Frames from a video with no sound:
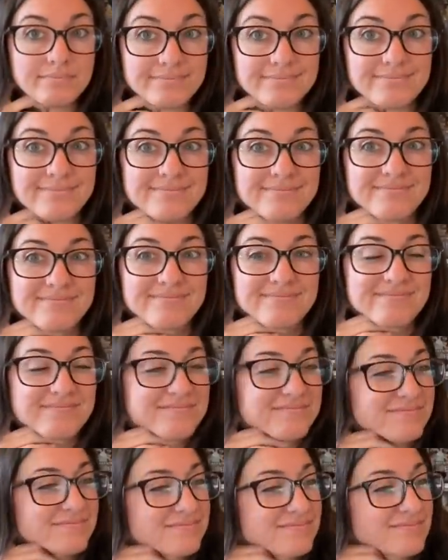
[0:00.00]

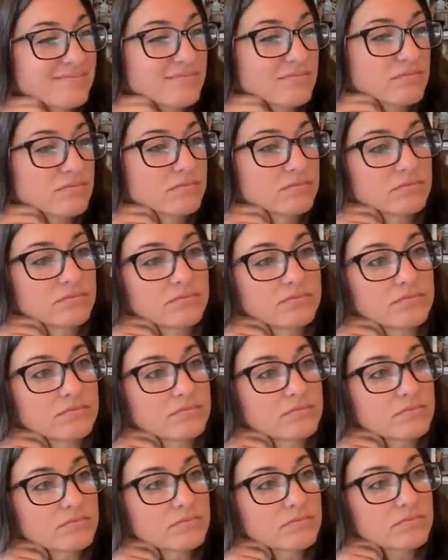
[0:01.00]

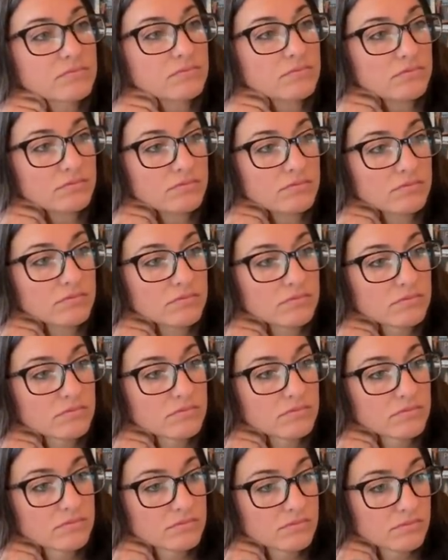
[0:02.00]

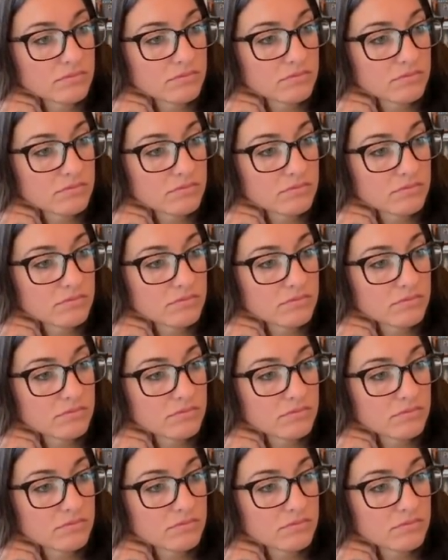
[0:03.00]
No words are spoken by the person on screen.